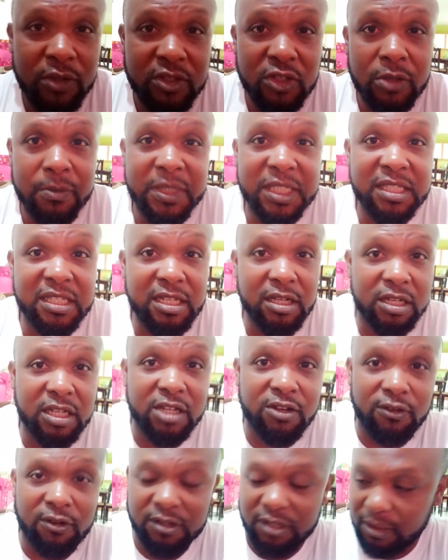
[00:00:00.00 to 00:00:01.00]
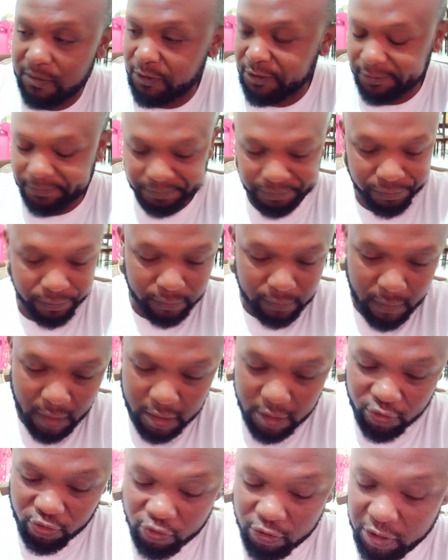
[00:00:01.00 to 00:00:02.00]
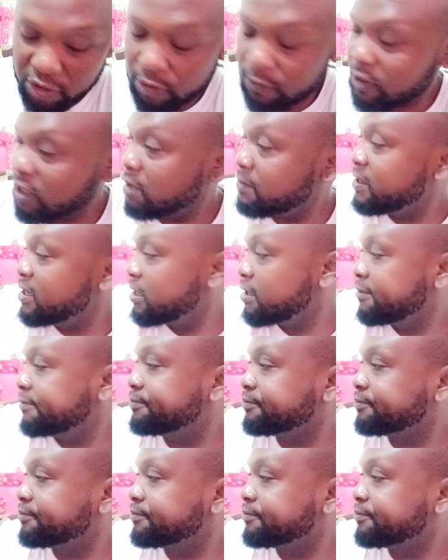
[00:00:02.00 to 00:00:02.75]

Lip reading: so I'm gonna tea on the ground now. You sure you don't want the bake?